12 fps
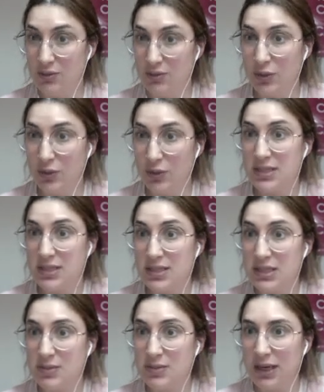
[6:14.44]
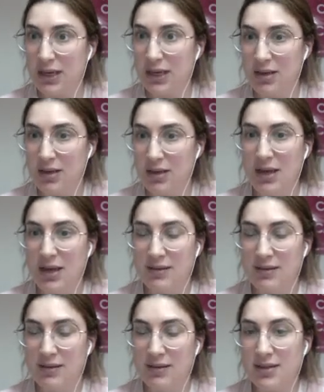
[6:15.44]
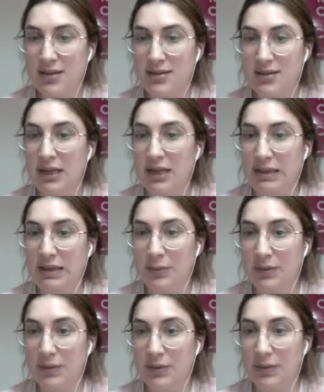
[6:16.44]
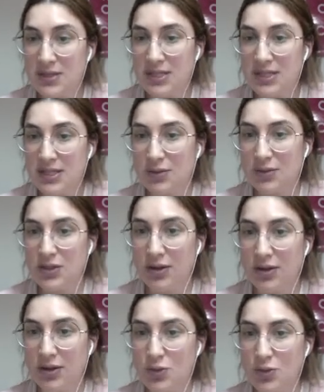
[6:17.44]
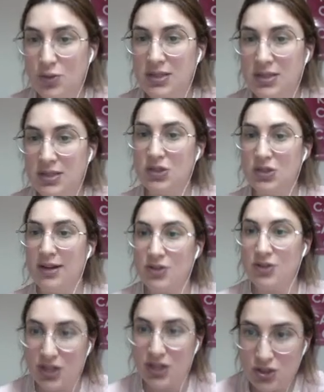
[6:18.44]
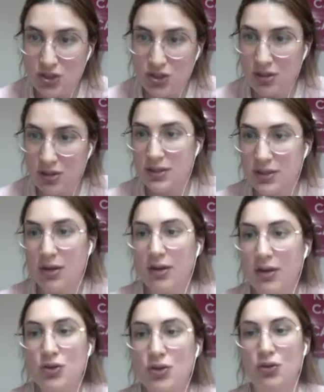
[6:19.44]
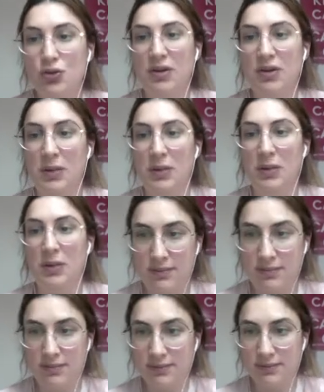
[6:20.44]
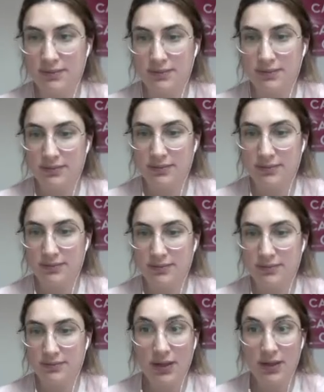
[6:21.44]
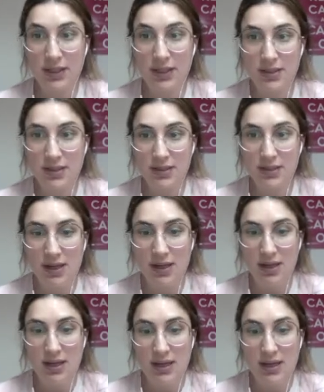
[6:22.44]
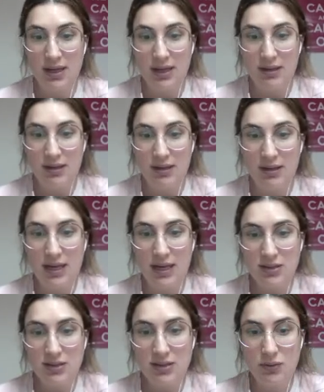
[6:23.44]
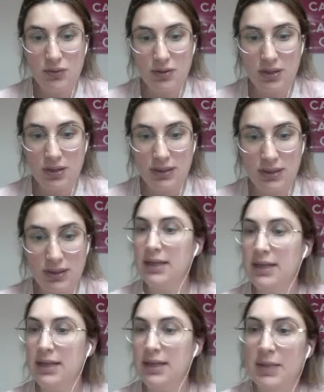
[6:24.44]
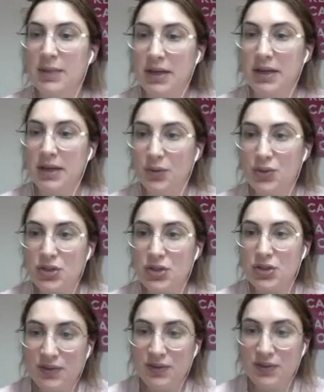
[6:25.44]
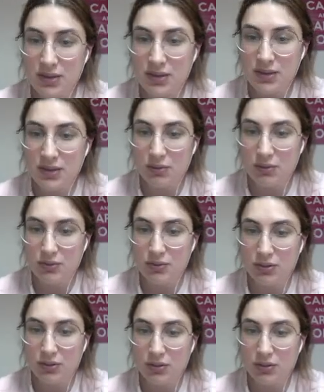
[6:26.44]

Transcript: does this mean? That the absence of starch means the digestion of starch took place. All right? As for the second experiment, which is the Fehling solution,